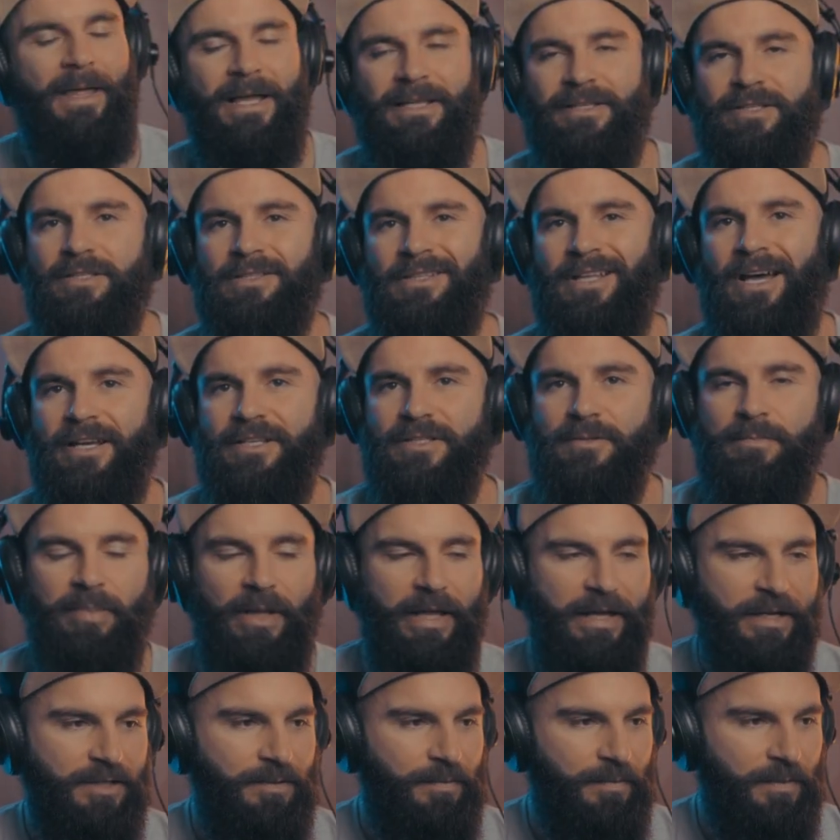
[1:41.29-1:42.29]
That's a nice
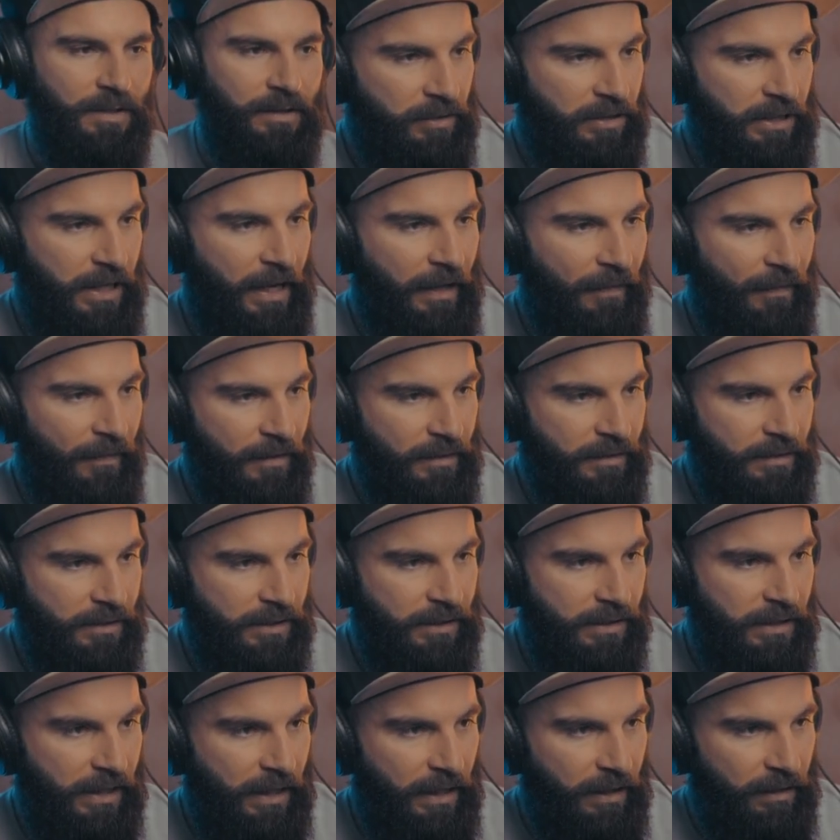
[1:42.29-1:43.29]
placement. Take this
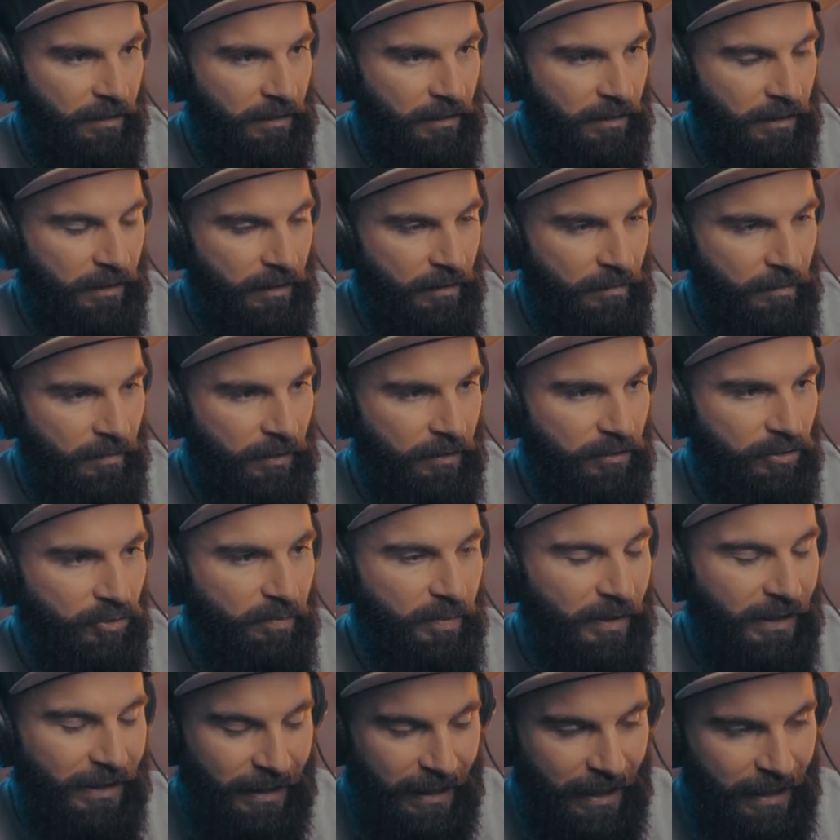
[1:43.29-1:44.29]
second clip, the
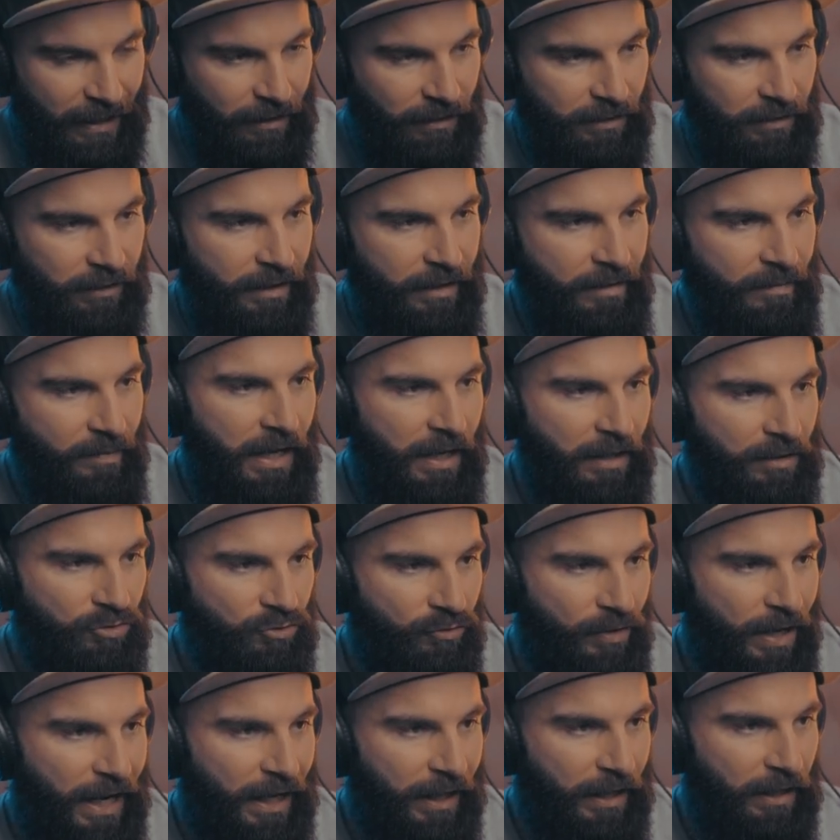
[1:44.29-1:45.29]
duplicated clip, and
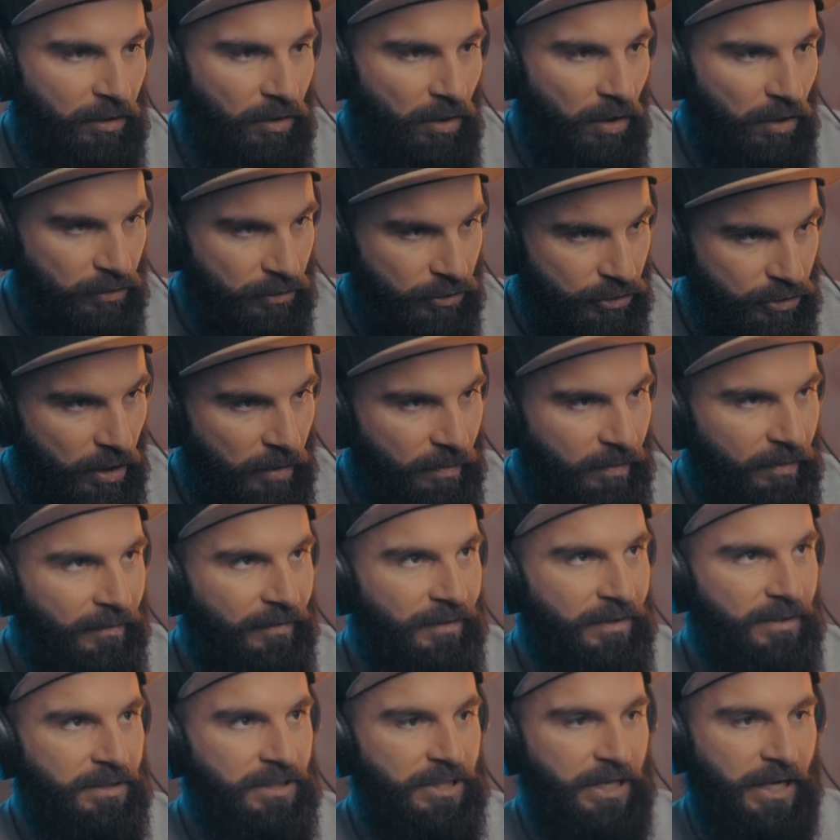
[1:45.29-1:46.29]
drag it on top
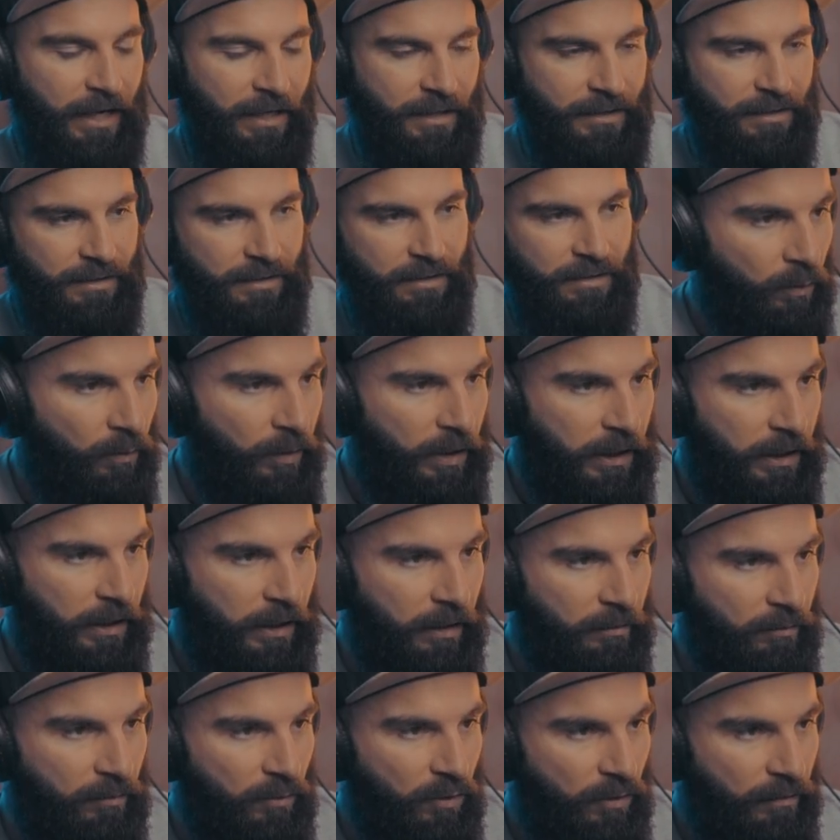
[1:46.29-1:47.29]
of the text. We
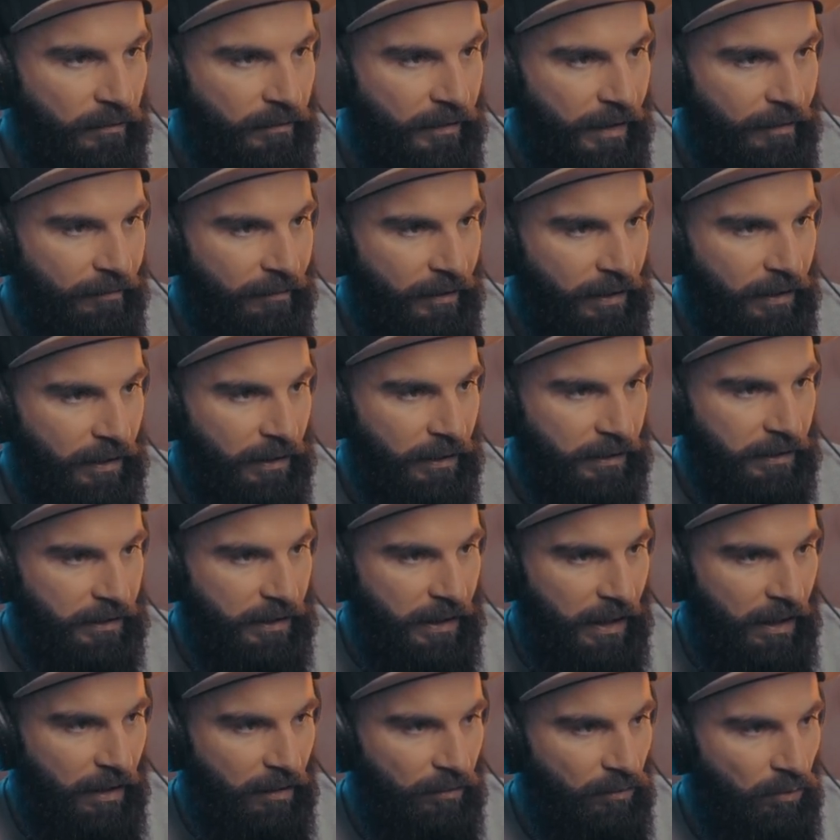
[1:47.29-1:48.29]
can move everything
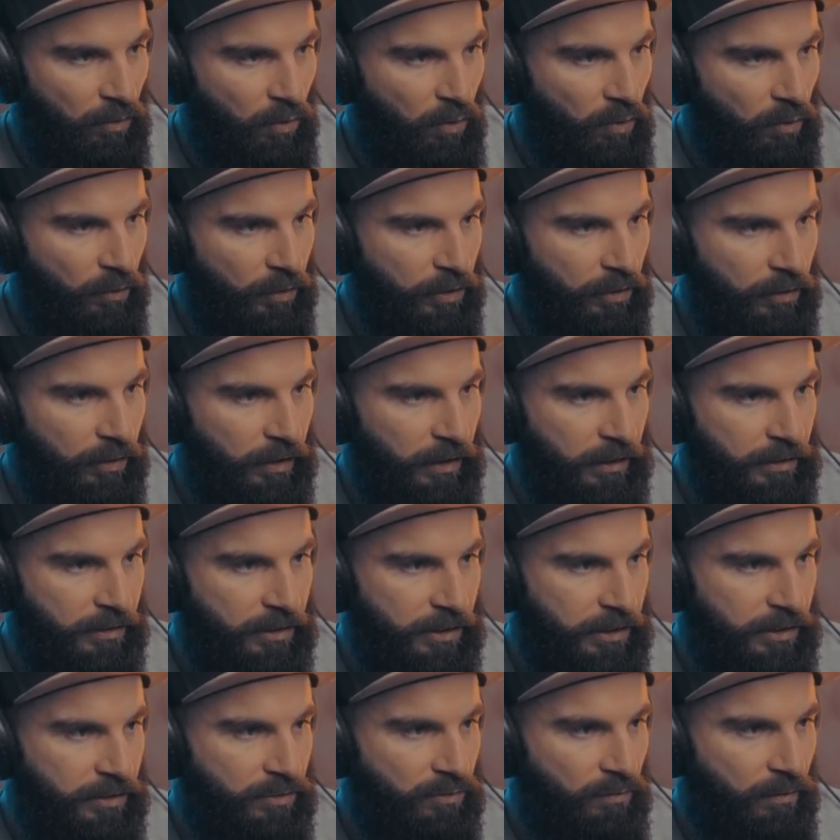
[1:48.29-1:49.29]
down, or you can
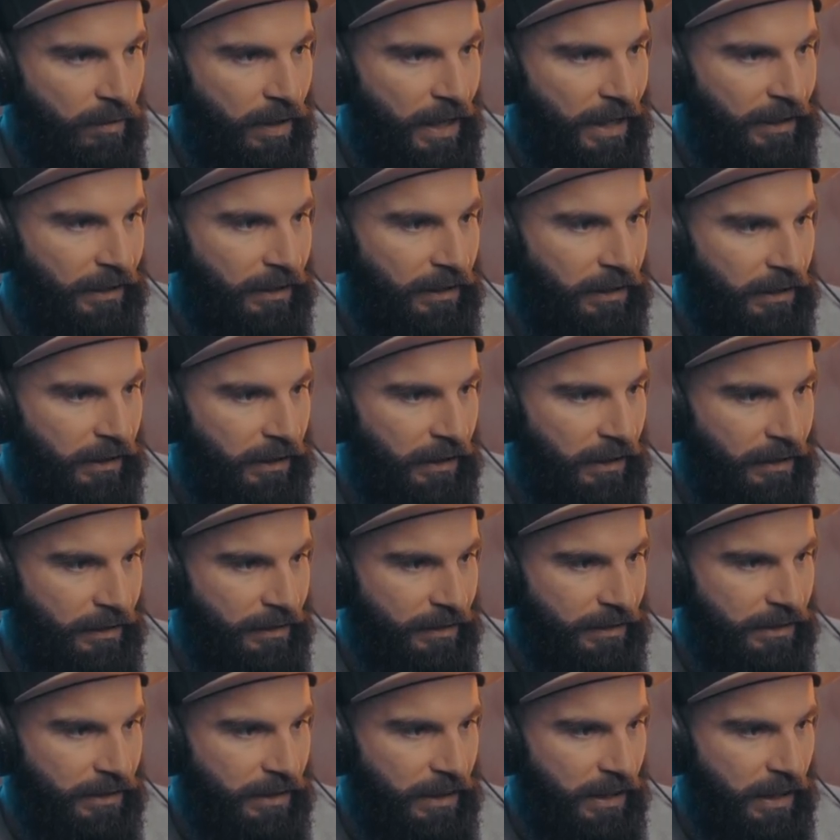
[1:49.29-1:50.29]
just right click and
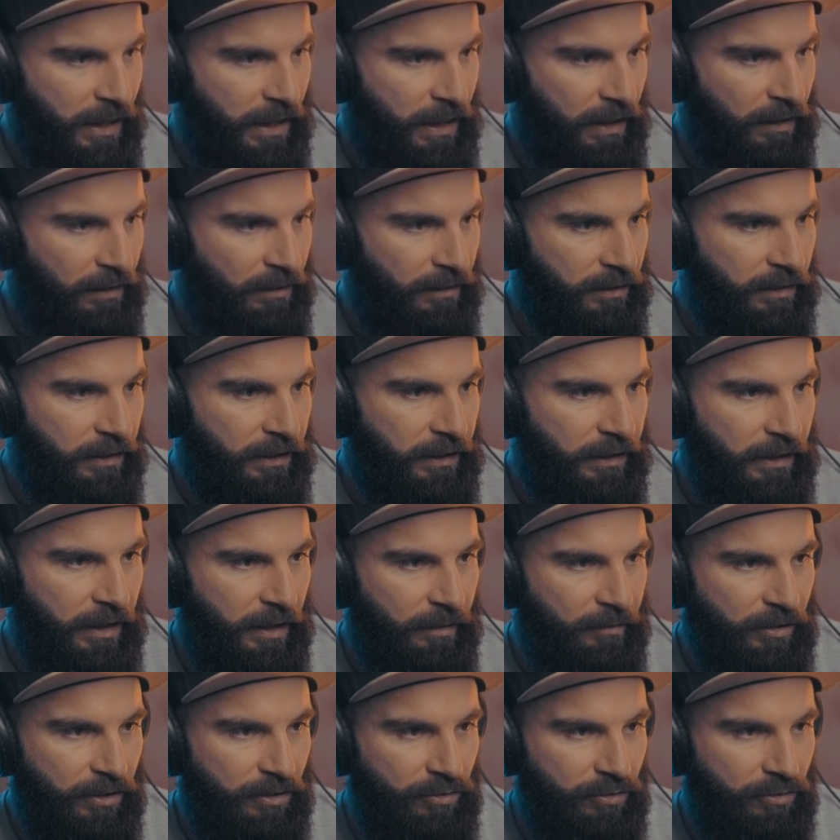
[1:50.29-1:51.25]
say delete empty